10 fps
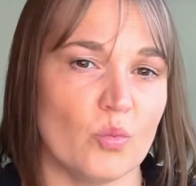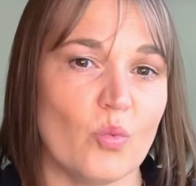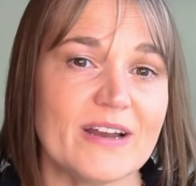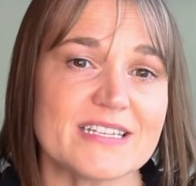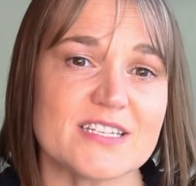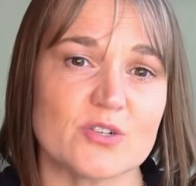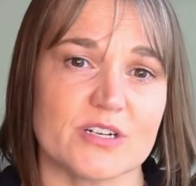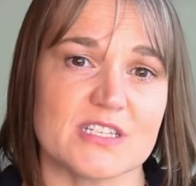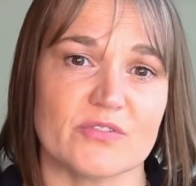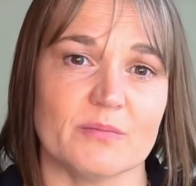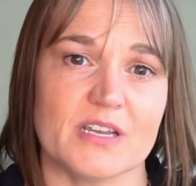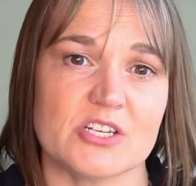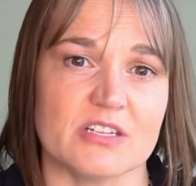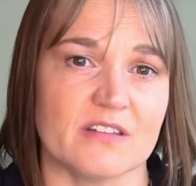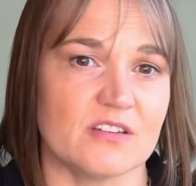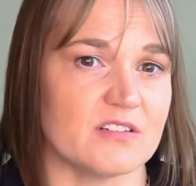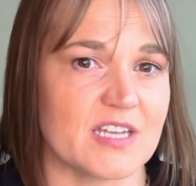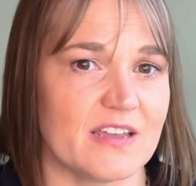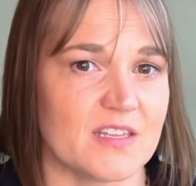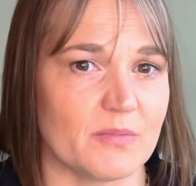What is the transformation that you'll
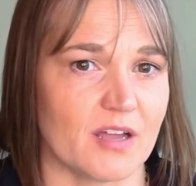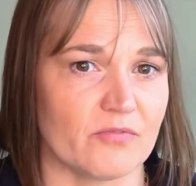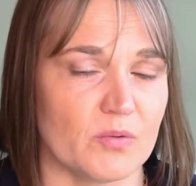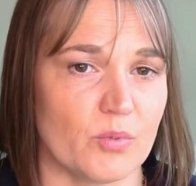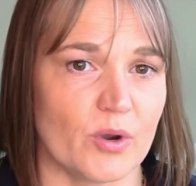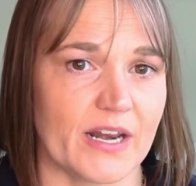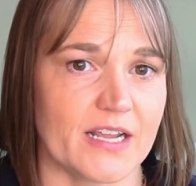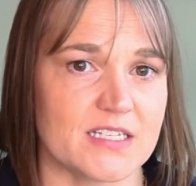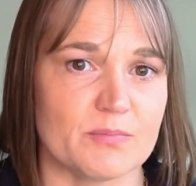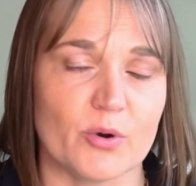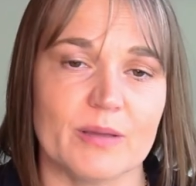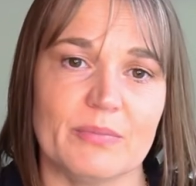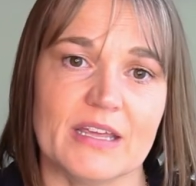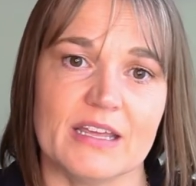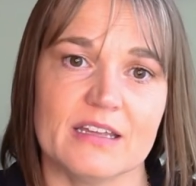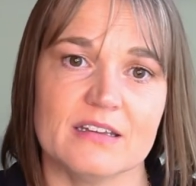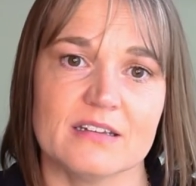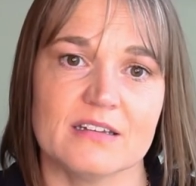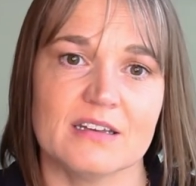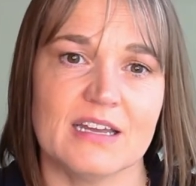take them on from point A to point B?
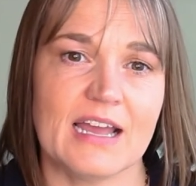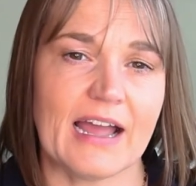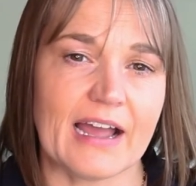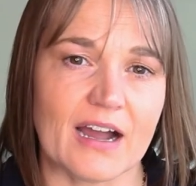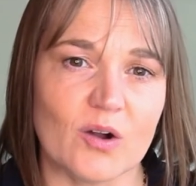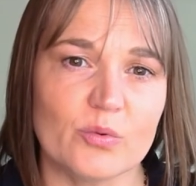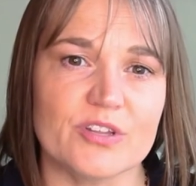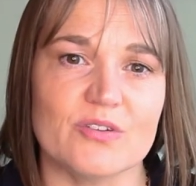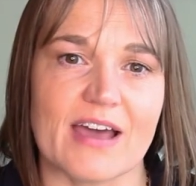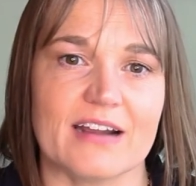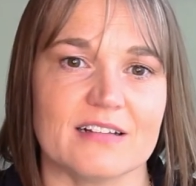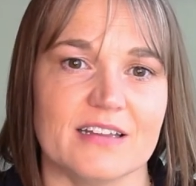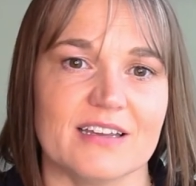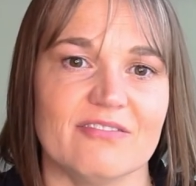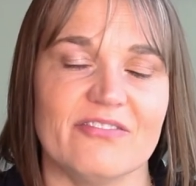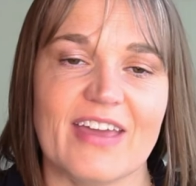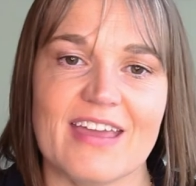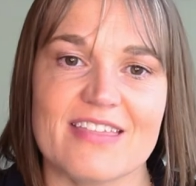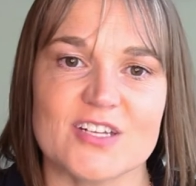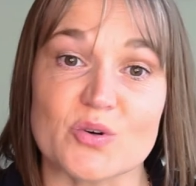How will you adequately
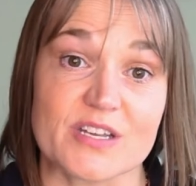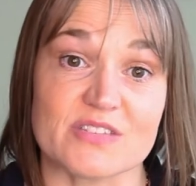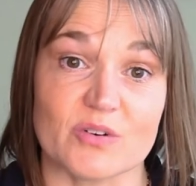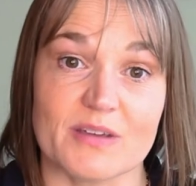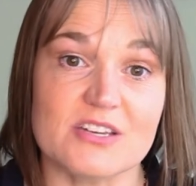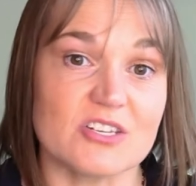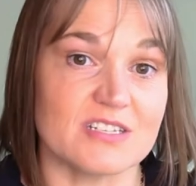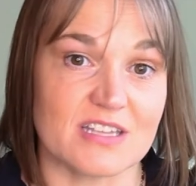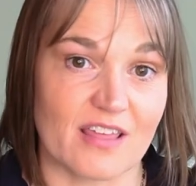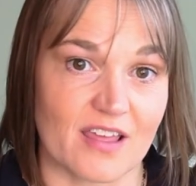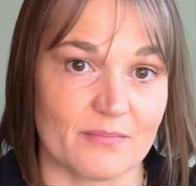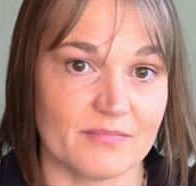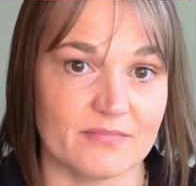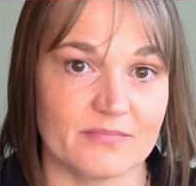convey that transformation to them?